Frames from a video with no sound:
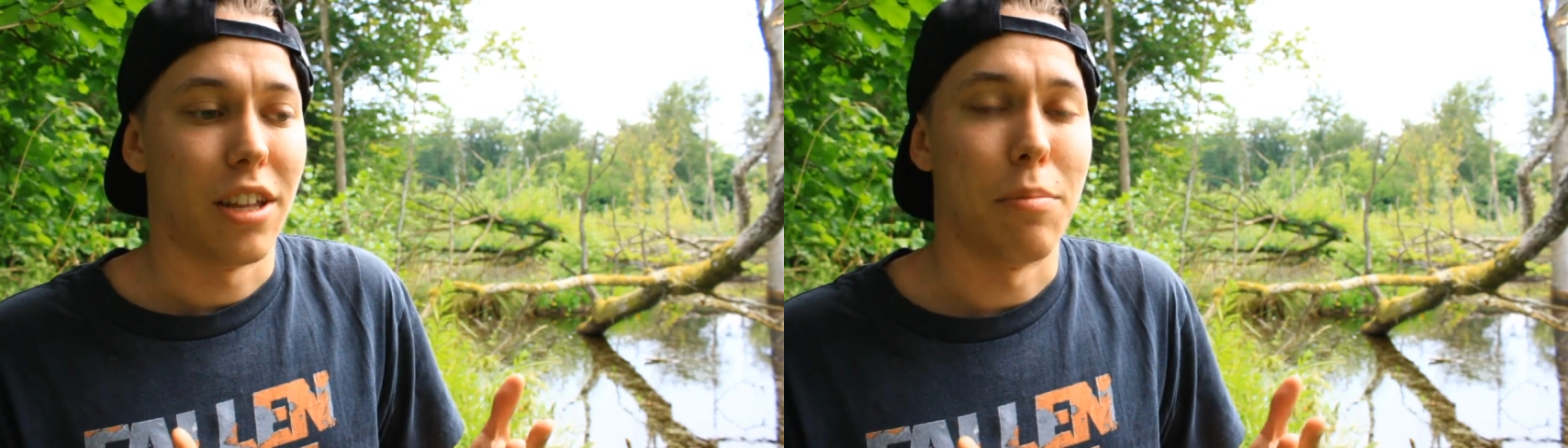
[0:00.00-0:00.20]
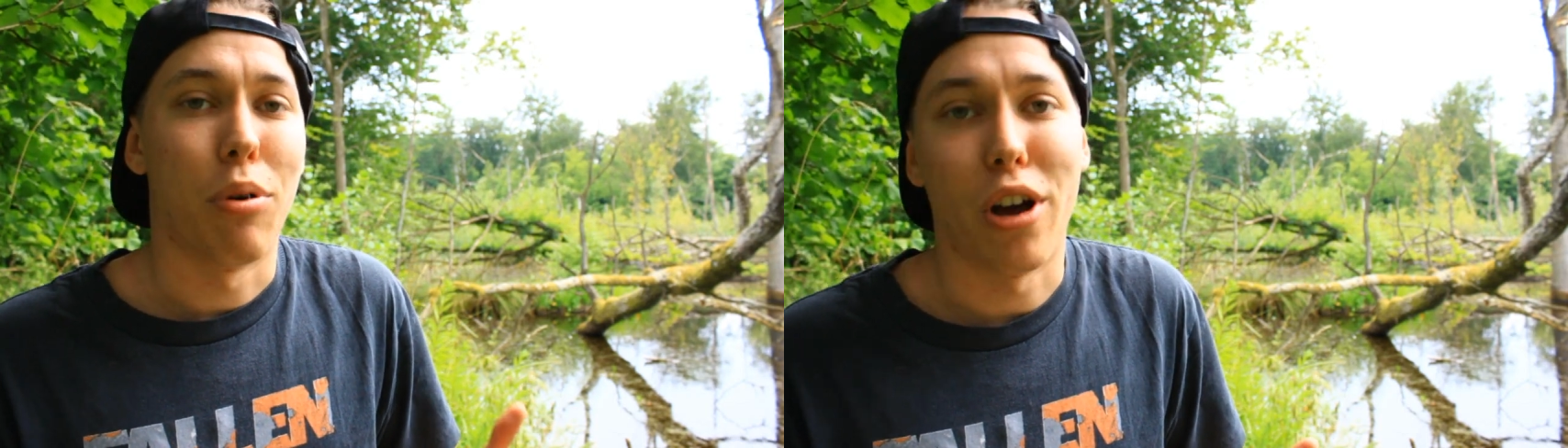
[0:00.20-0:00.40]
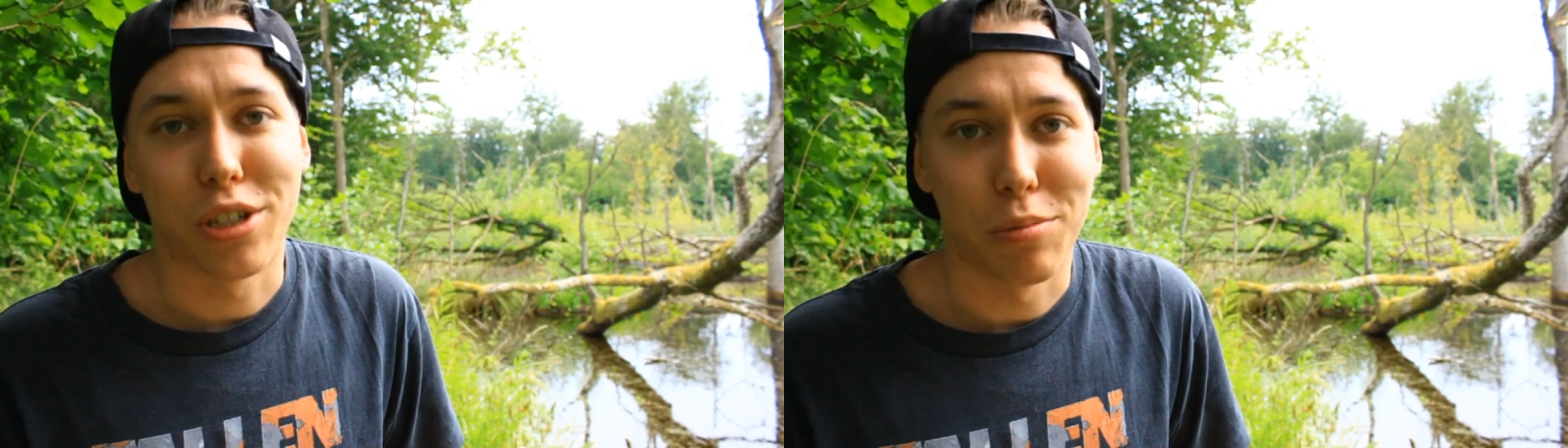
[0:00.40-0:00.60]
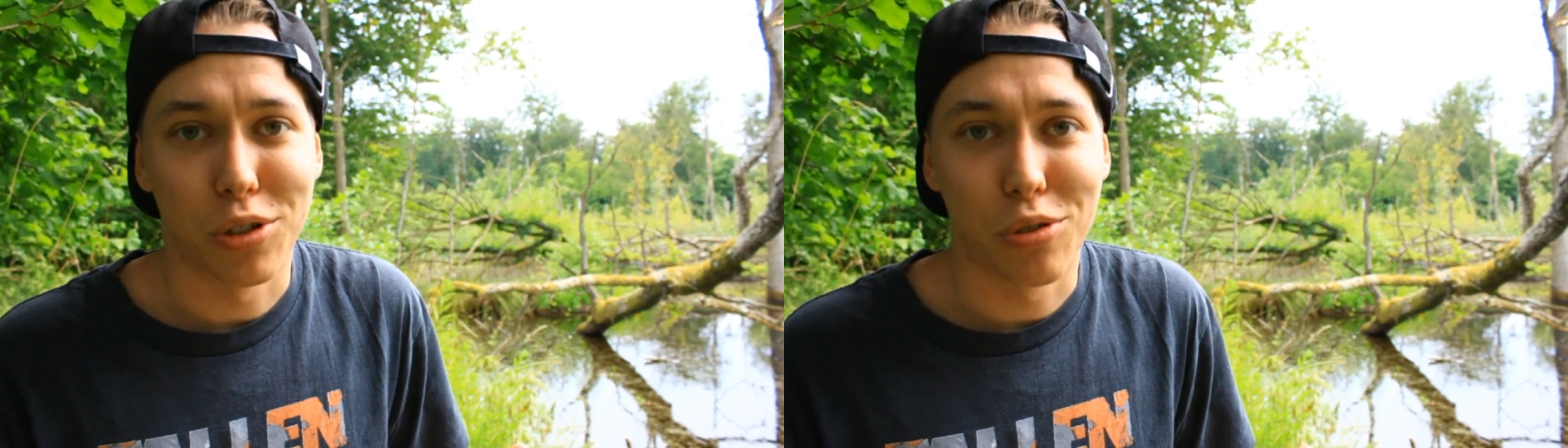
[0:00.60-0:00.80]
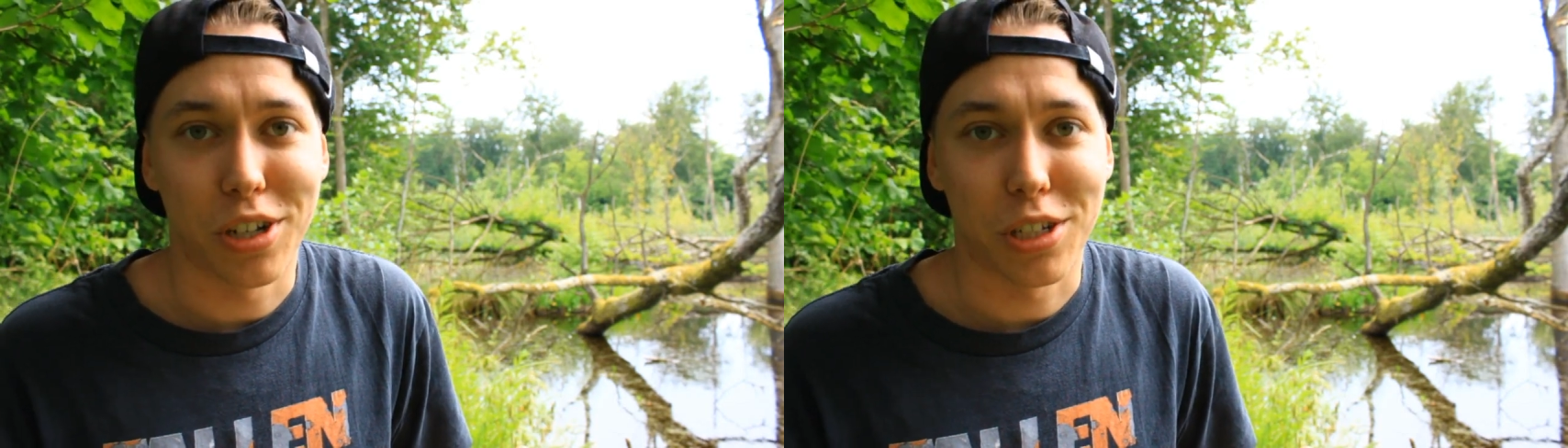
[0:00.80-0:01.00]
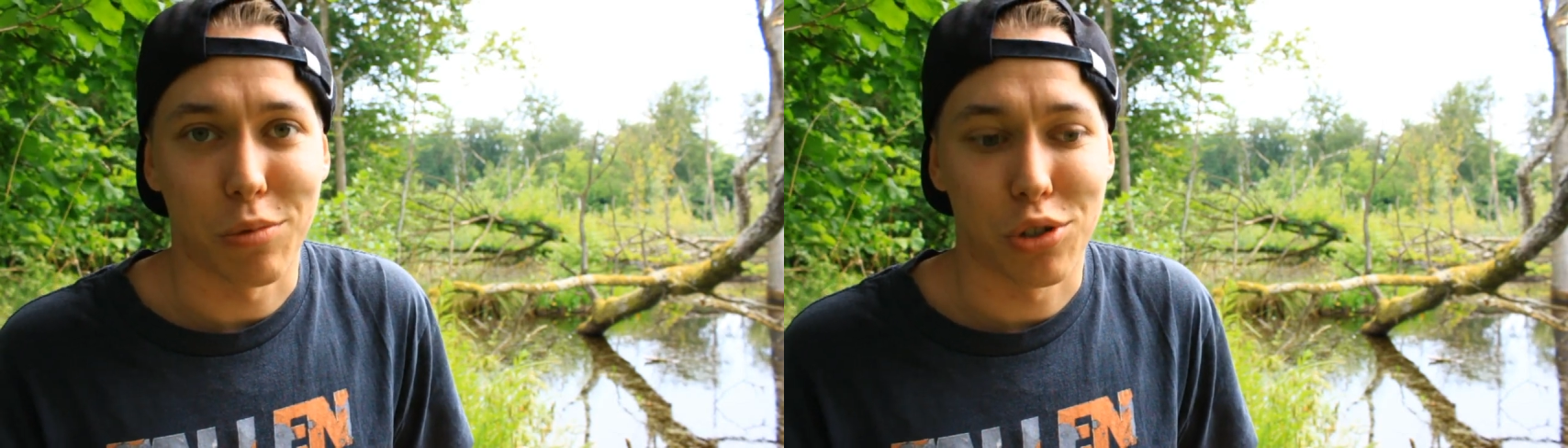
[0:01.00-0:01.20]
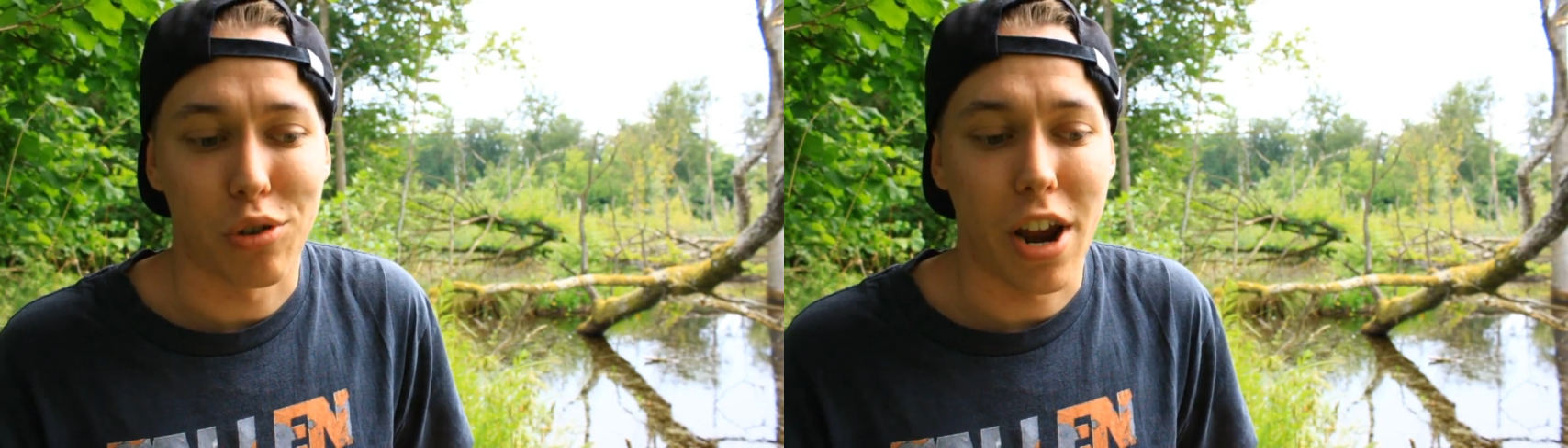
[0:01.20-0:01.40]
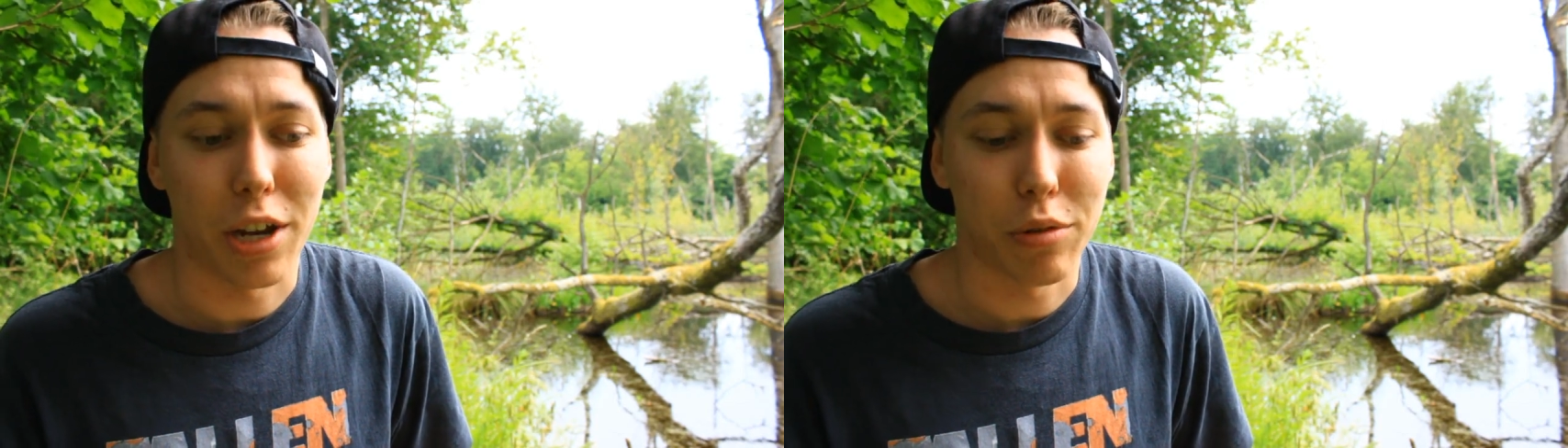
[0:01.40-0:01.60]
impossible tricks I was
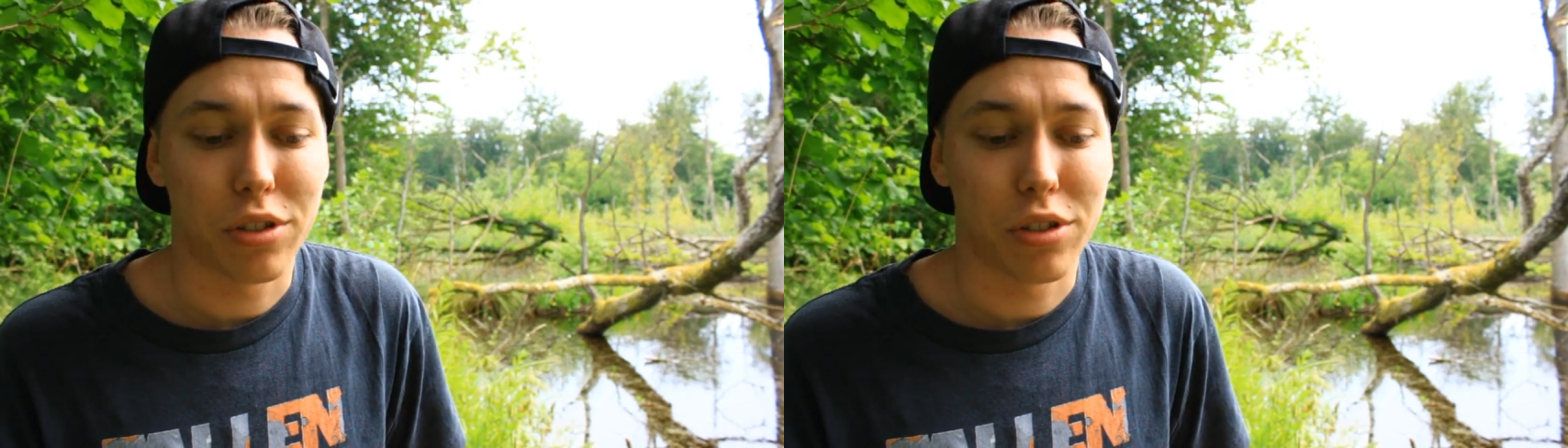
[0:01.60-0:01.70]
trying.